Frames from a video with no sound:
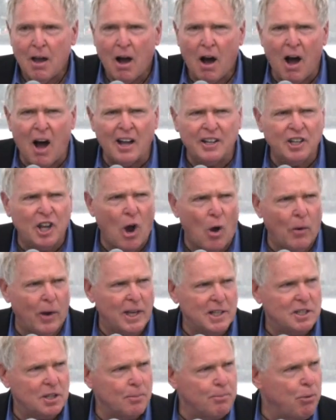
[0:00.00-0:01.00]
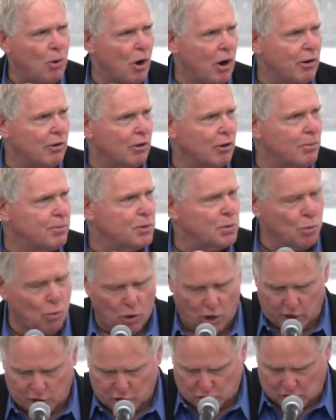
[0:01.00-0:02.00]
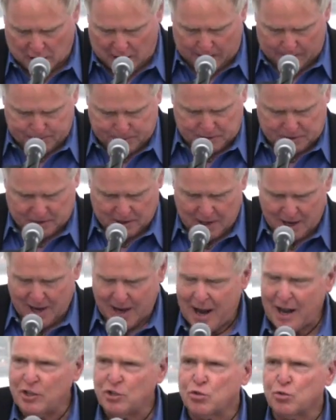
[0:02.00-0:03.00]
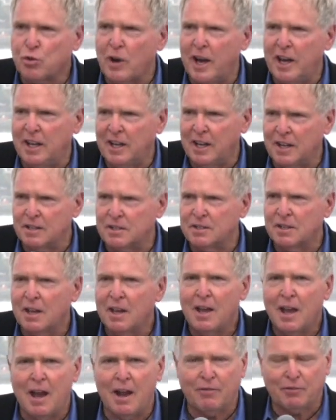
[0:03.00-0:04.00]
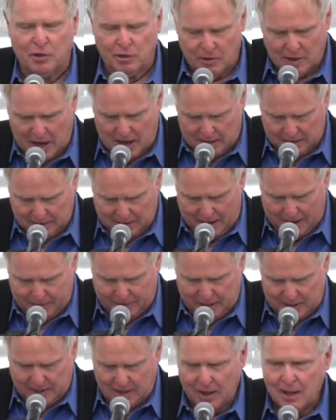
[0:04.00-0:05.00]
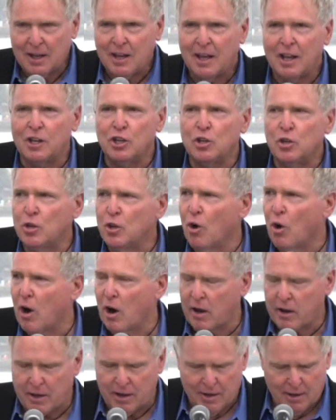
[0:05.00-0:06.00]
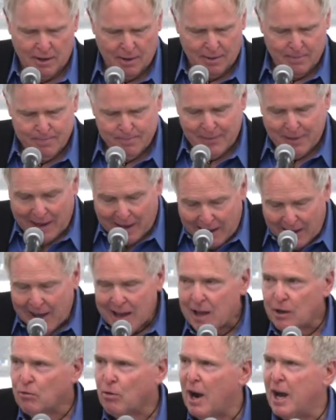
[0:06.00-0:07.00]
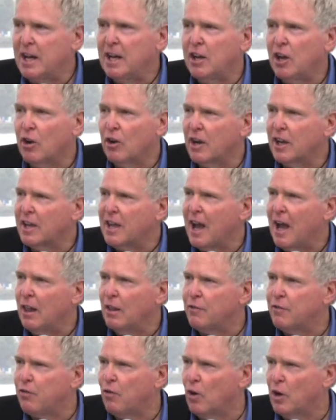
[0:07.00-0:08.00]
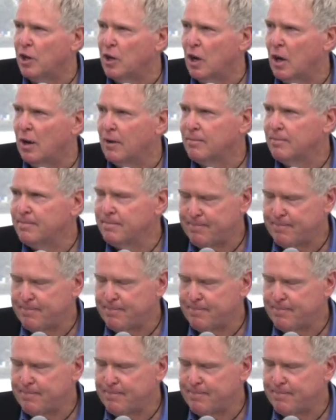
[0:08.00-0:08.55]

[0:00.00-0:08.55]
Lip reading: ongoing support groups, workshops, and trainings after 9/11 in New York and right here in California.